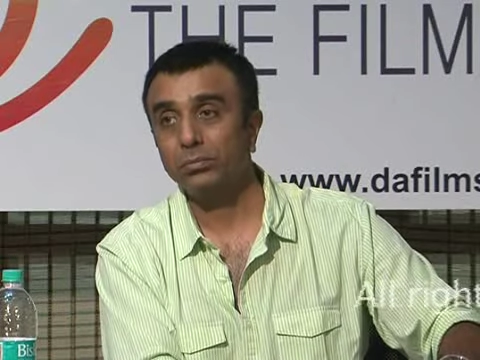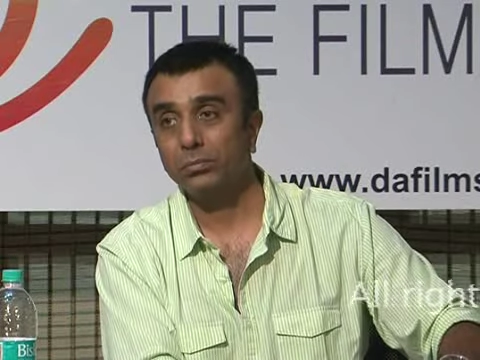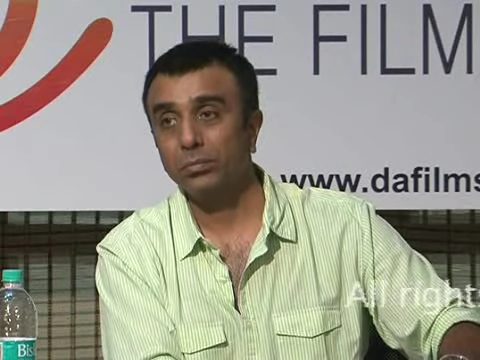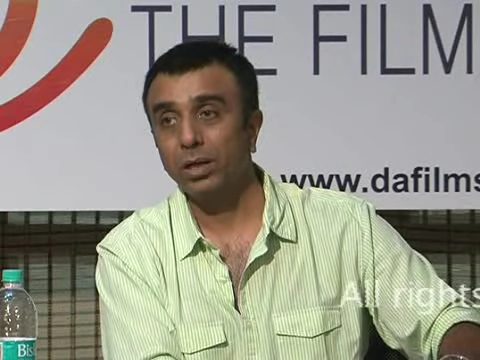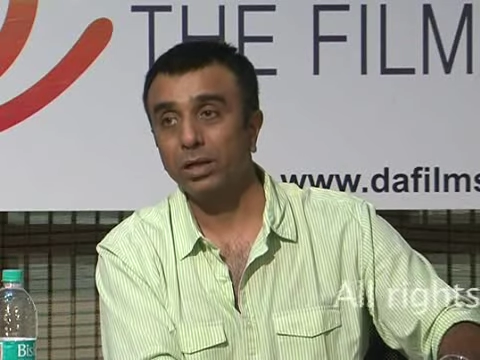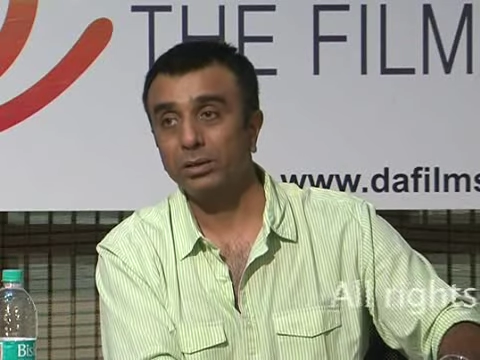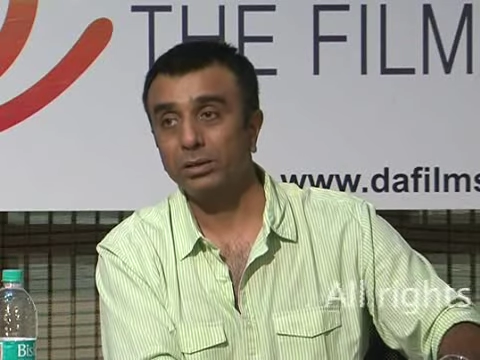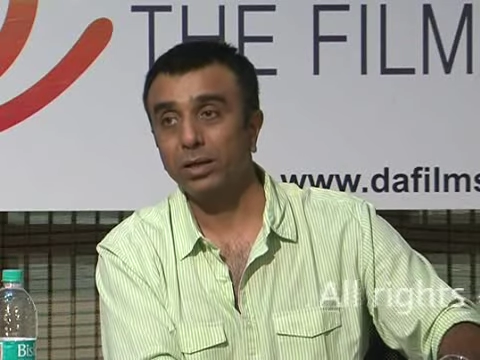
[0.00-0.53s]

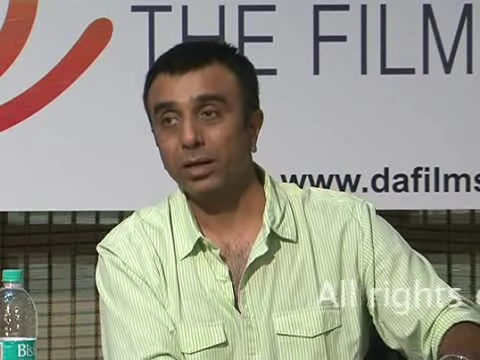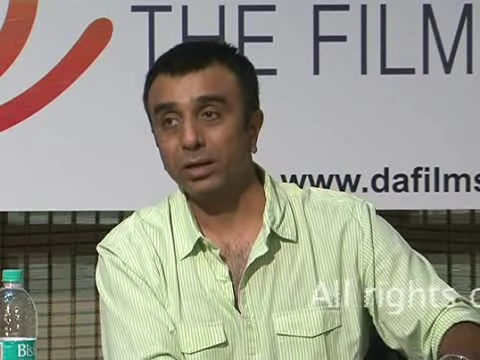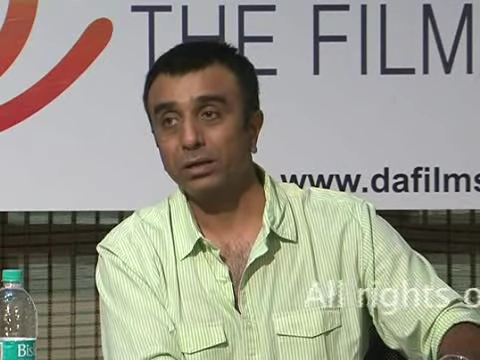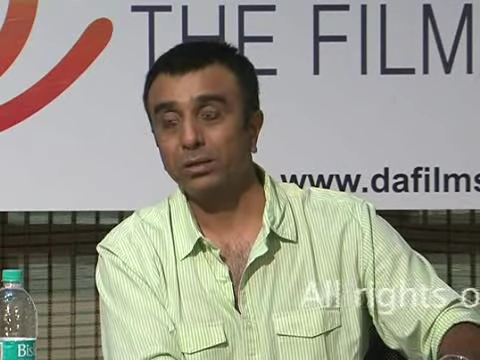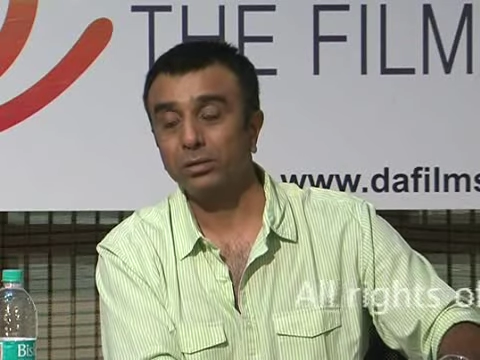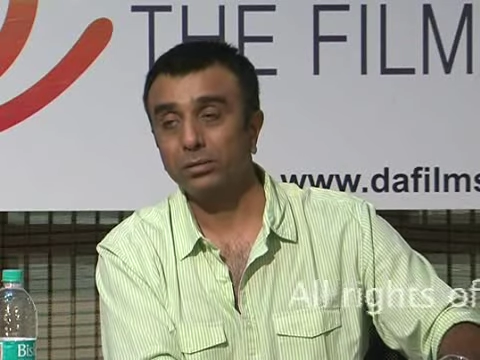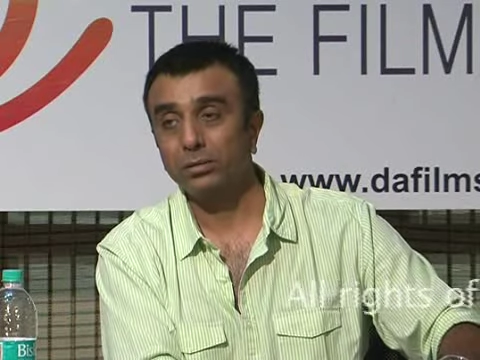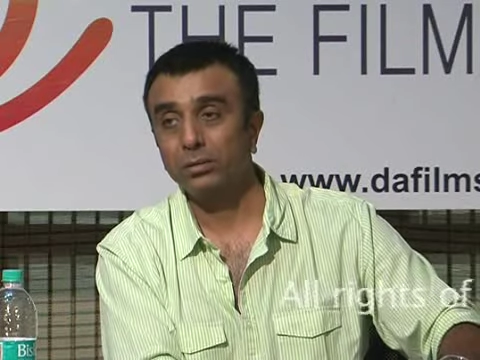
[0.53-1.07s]
as a director,
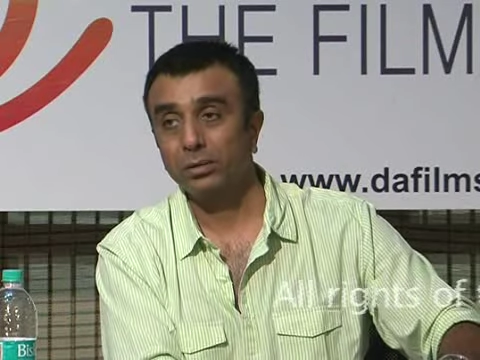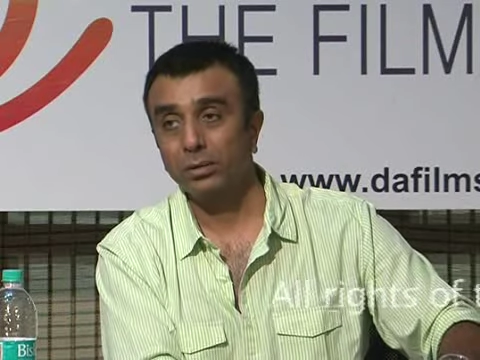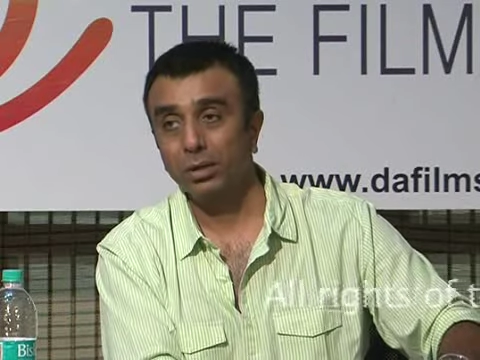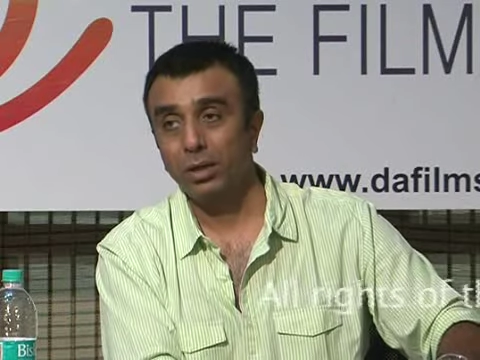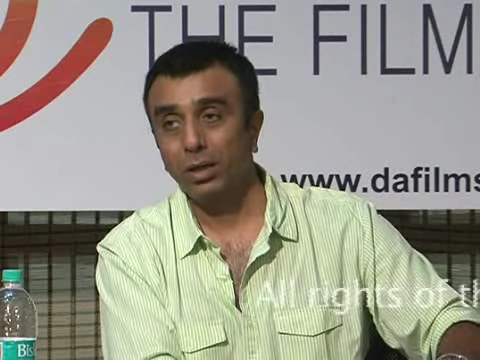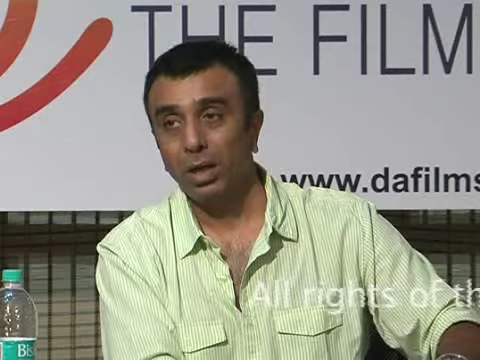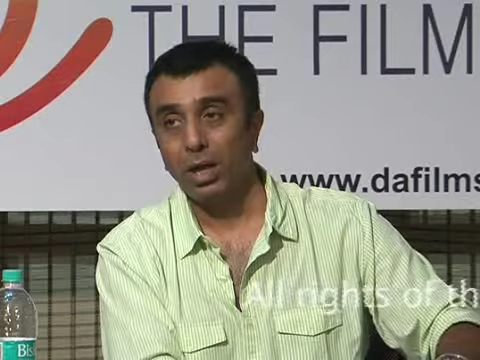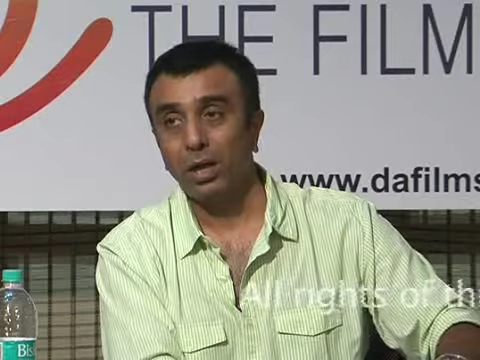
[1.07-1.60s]

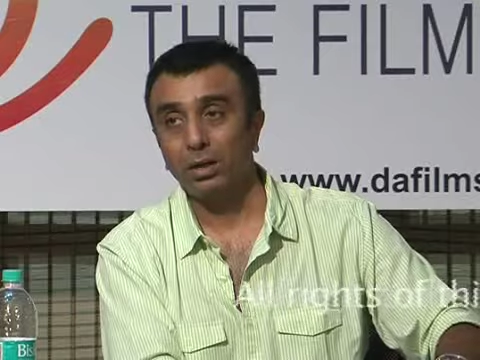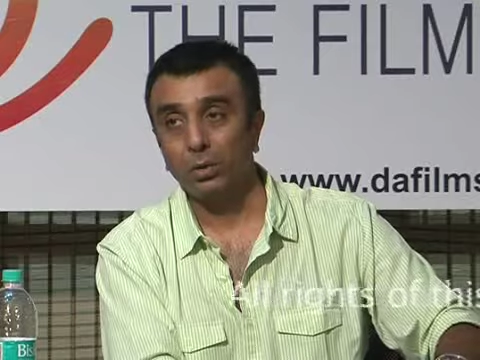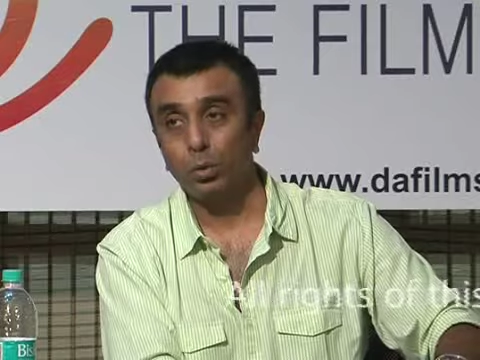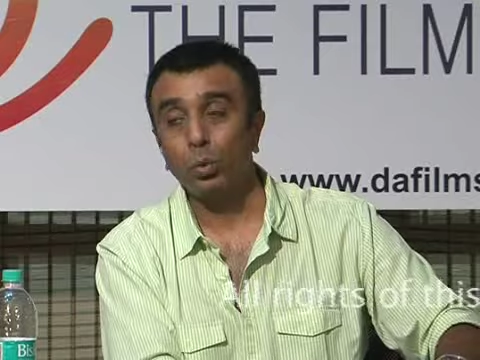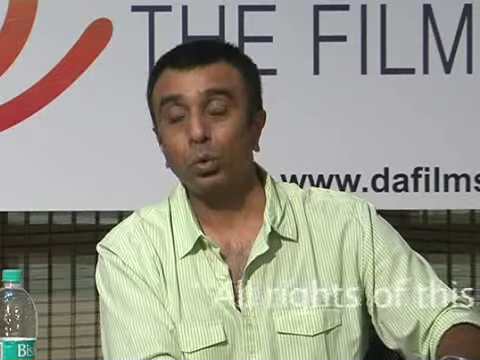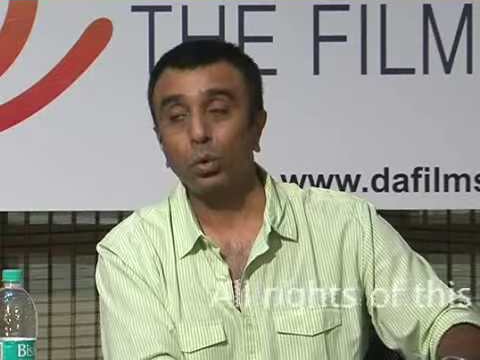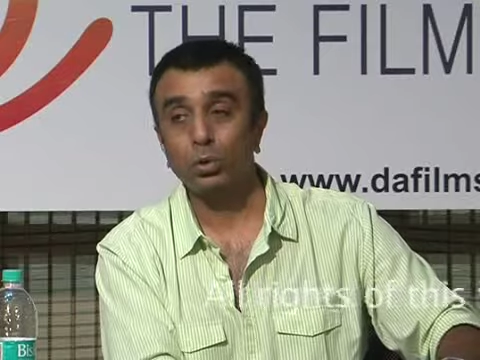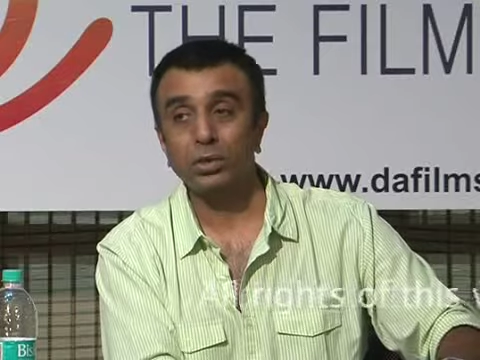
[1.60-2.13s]
and 2
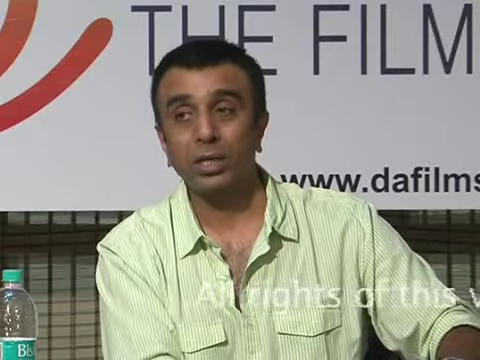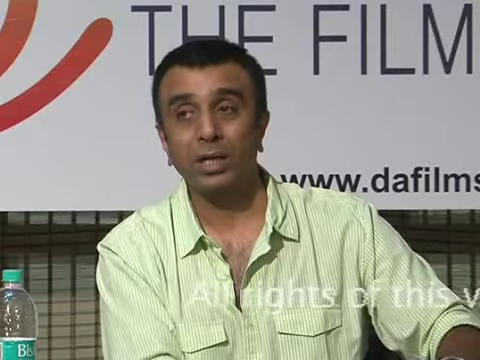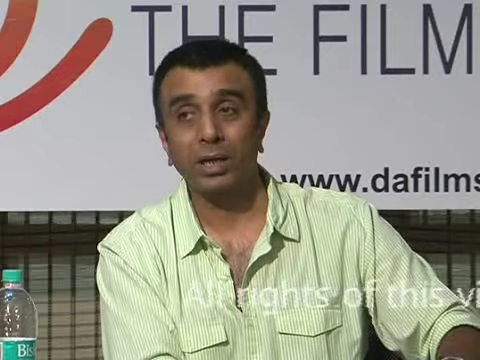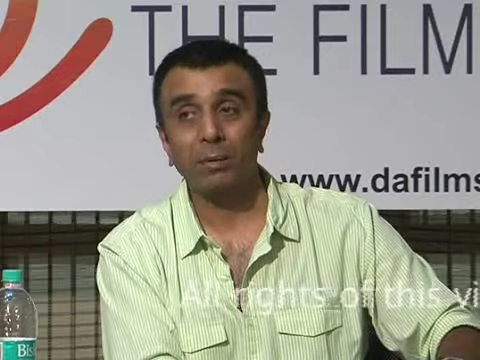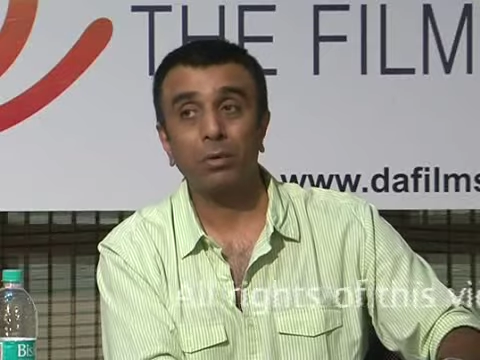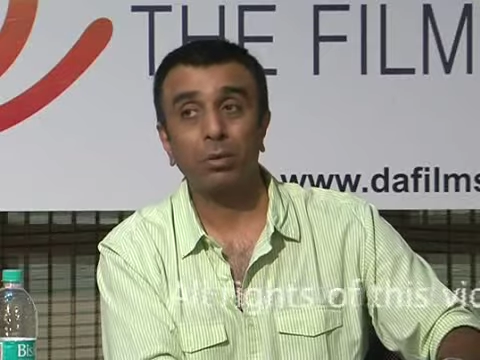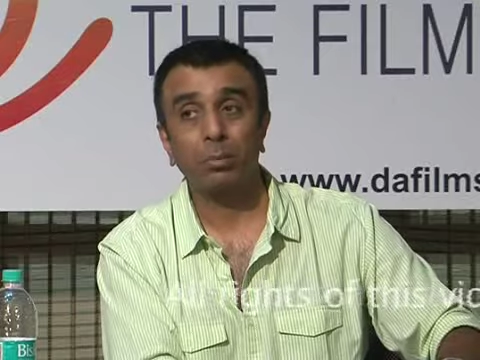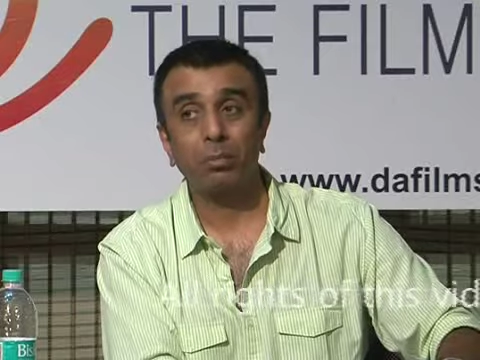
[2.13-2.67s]
crore signing
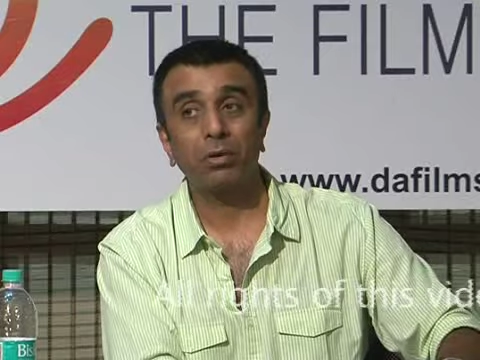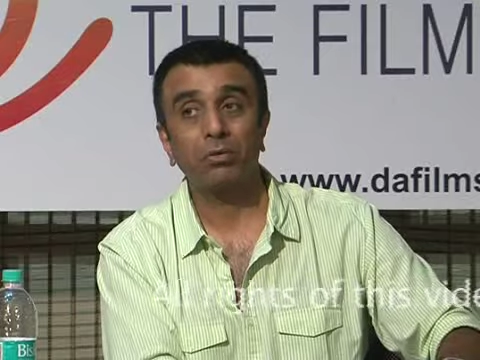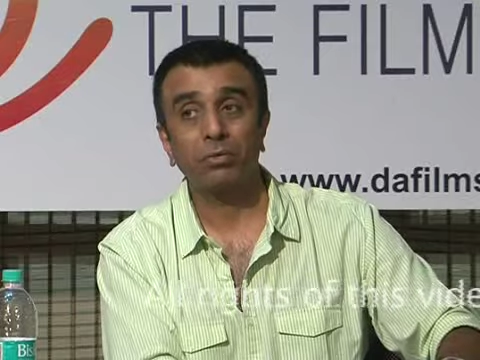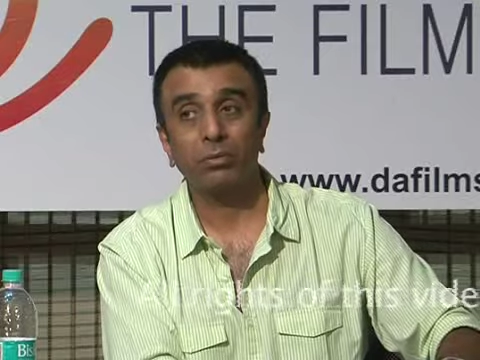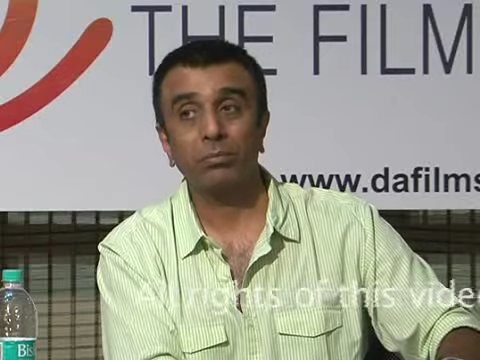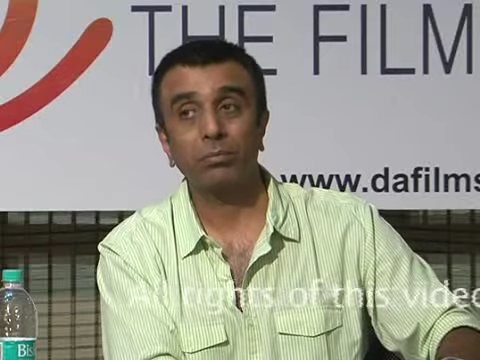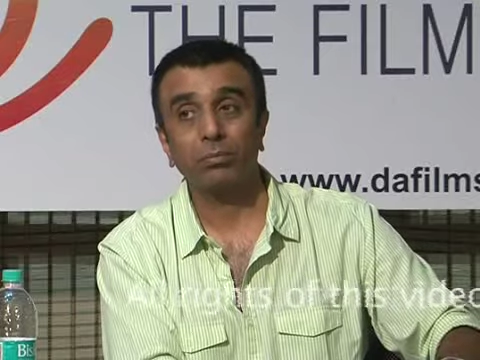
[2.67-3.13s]
amount per film.